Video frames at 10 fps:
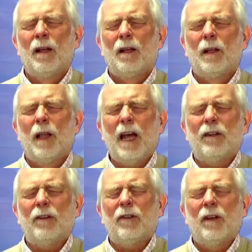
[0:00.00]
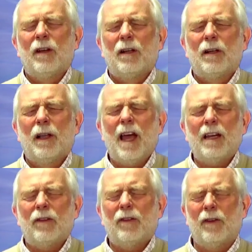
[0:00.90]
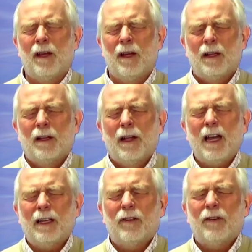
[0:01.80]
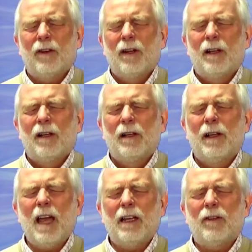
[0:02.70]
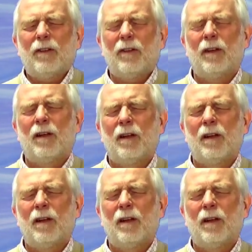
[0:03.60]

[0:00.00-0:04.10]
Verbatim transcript: Light, light, light, light,